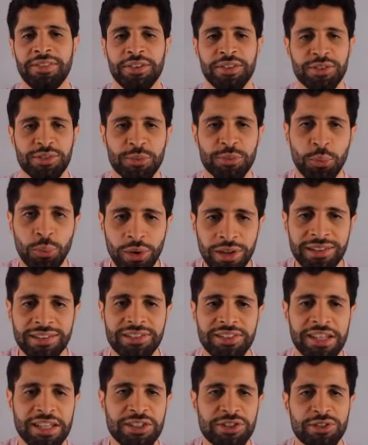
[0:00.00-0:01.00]
there's one
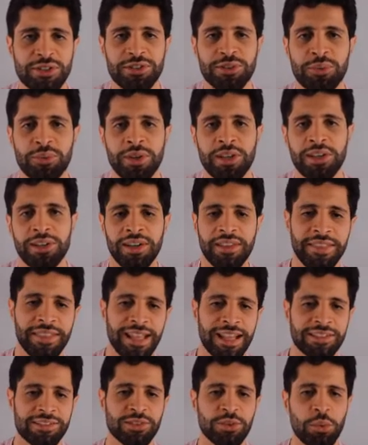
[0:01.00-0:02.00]
central square and
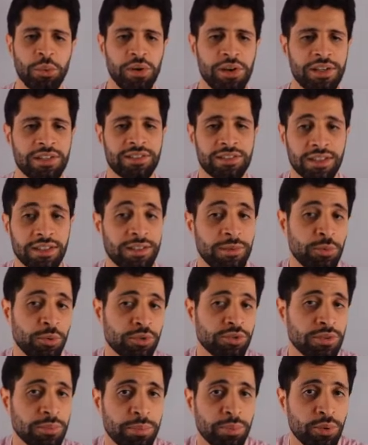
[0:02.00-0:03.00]
that square is the
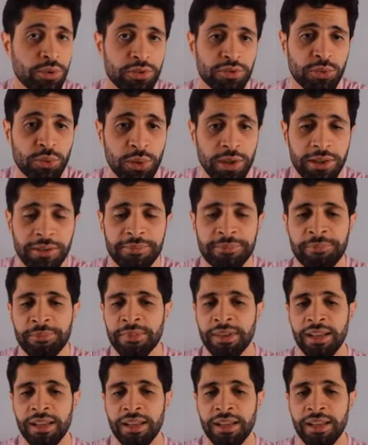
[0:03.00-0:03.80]
most important square.